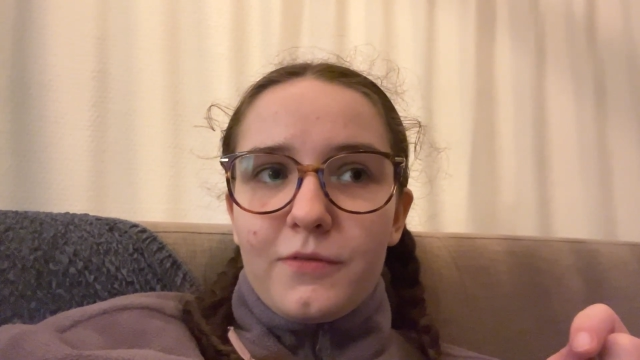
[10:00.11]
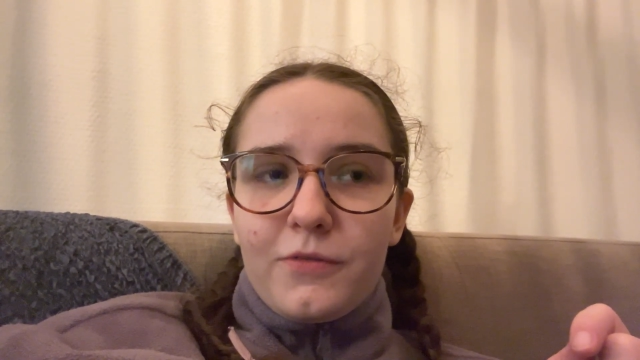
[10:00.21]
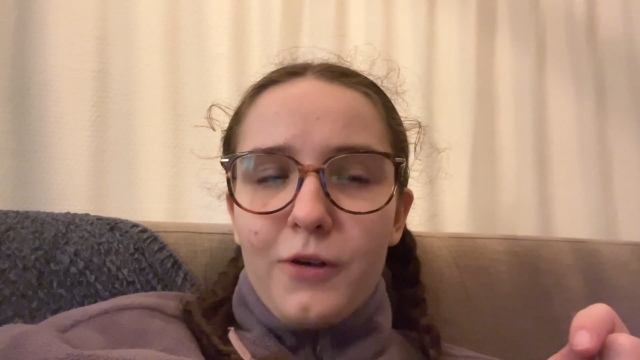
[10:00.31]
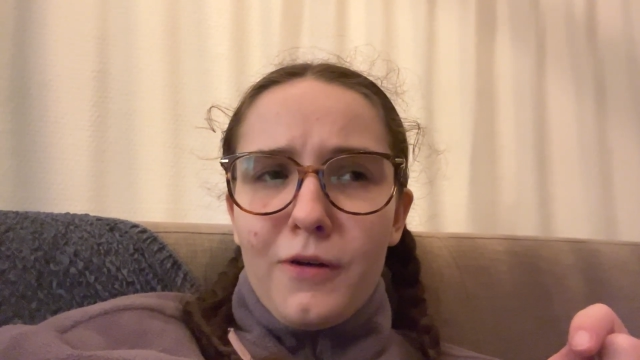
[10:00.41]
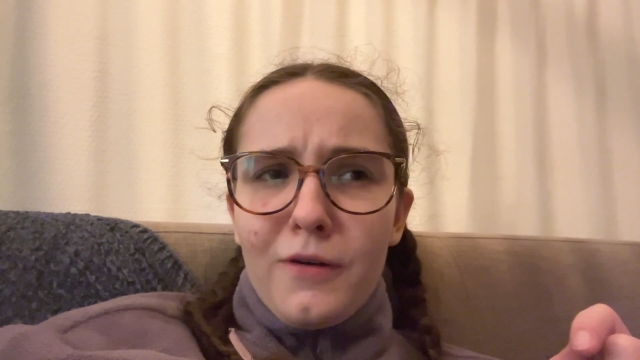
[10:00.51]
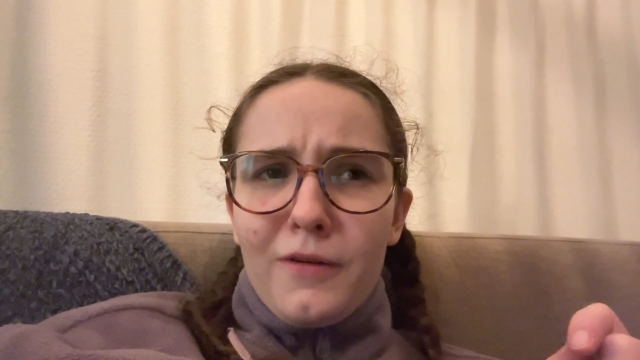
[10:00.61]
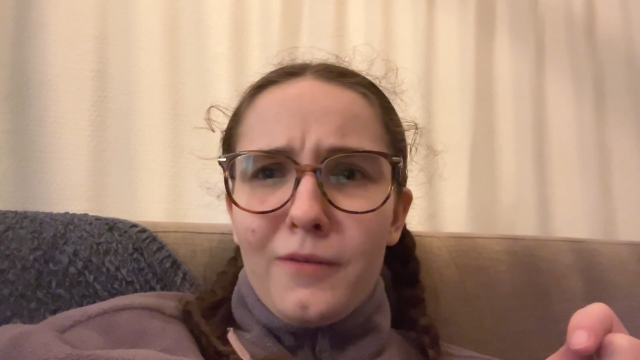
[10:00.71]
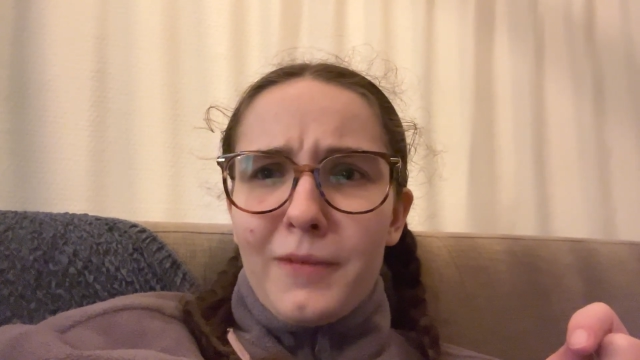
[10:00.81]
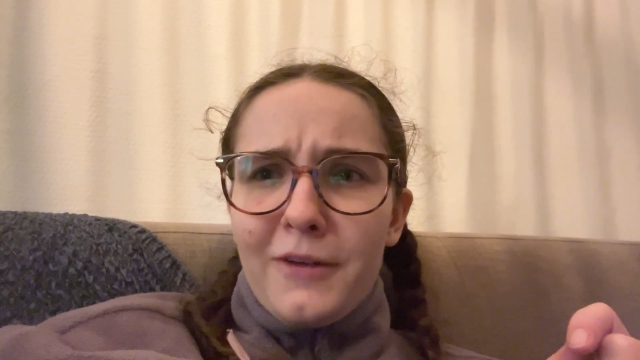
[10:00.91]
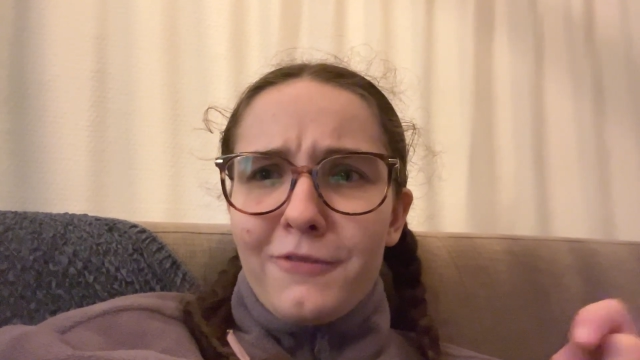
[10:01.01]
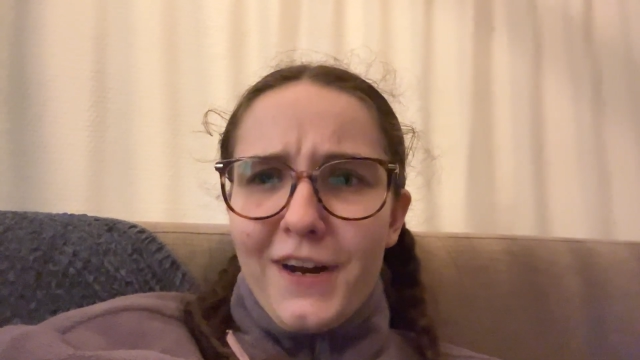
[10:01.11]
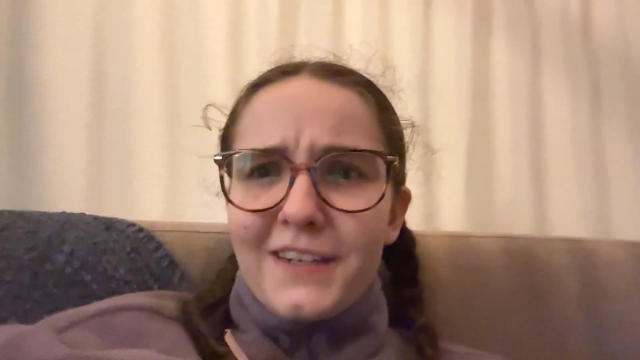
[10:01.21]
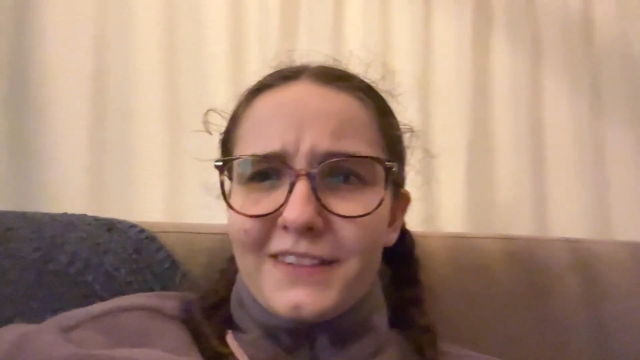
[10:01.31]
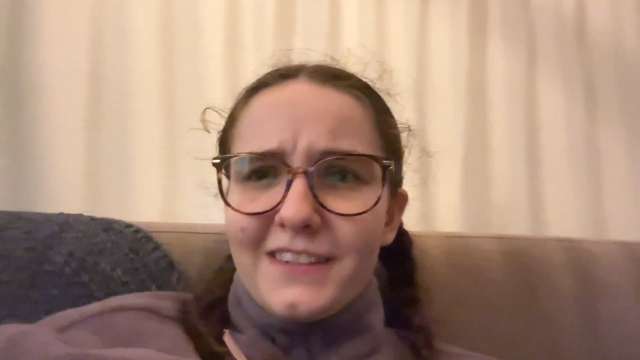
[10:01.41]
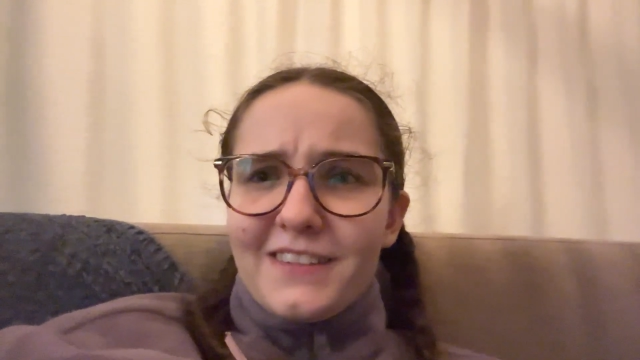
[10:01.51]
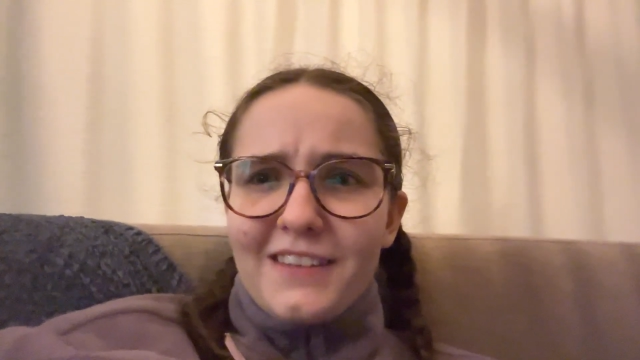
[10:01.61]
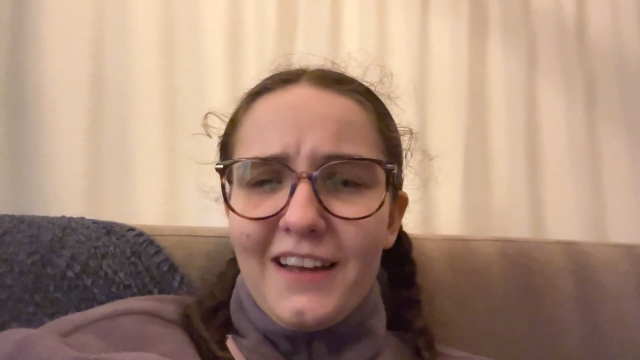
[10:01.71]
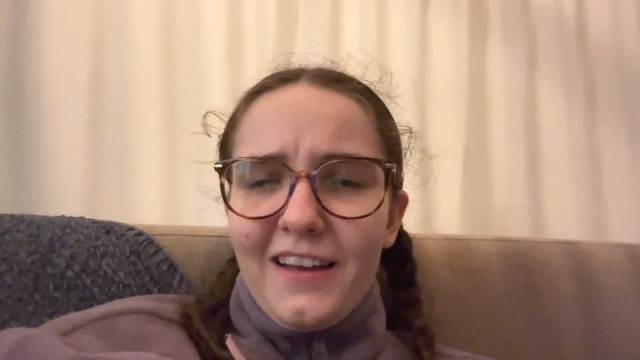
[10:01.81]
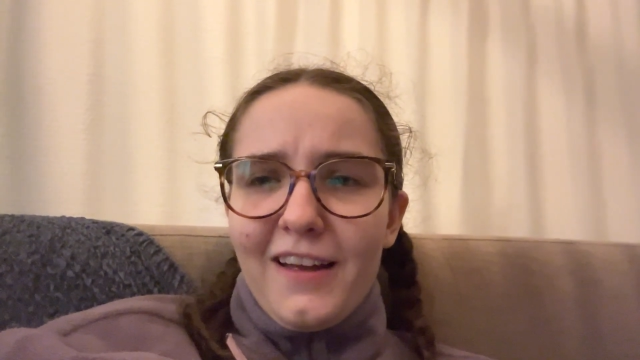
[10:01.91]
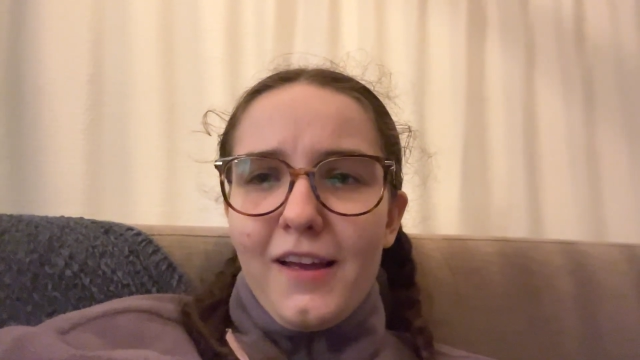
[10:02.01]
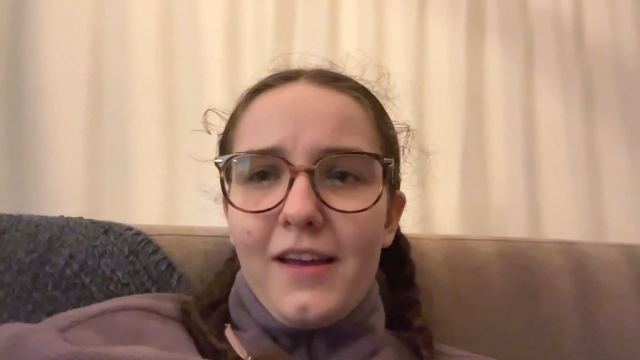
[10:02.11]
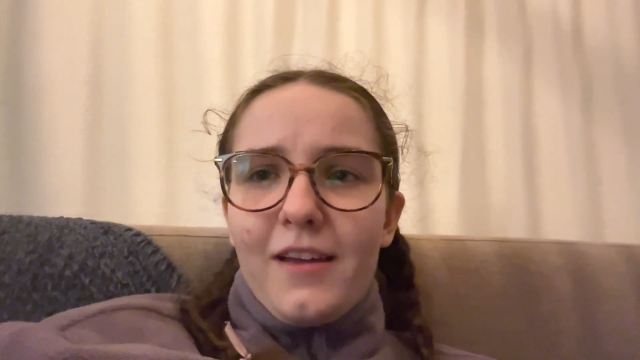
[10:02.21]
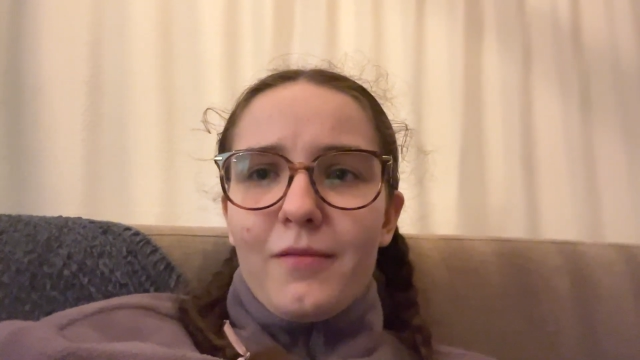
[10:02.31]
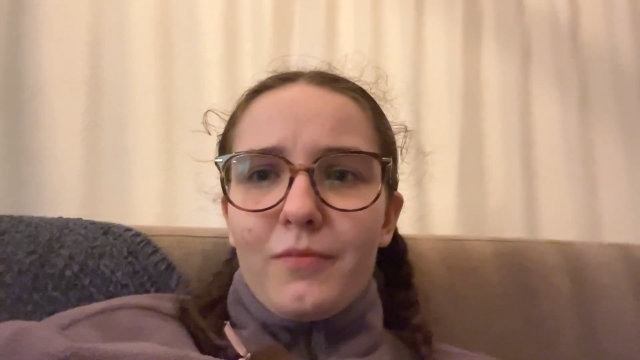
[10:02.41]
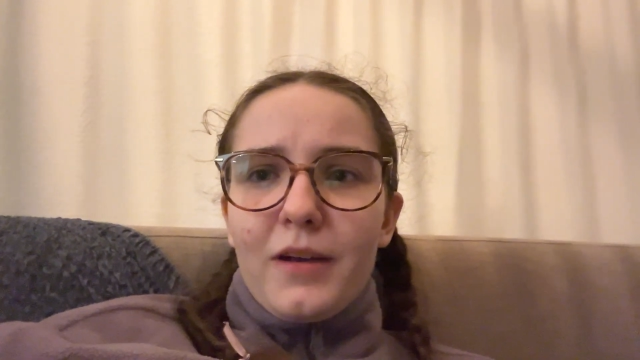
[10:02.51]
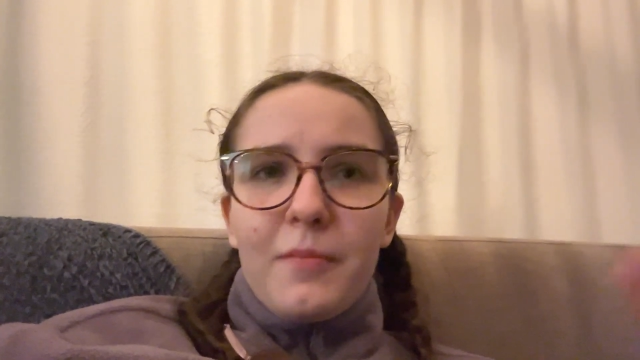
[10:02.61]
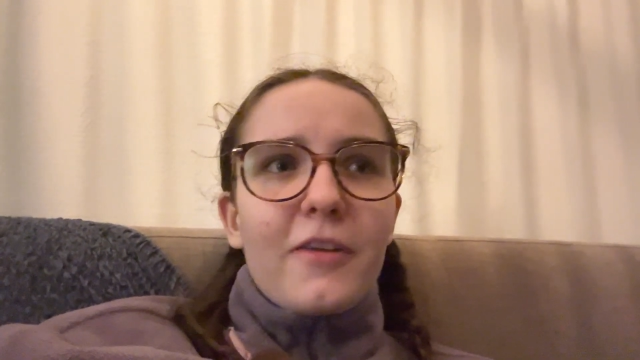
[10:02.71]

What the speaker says: for my friend's sister and my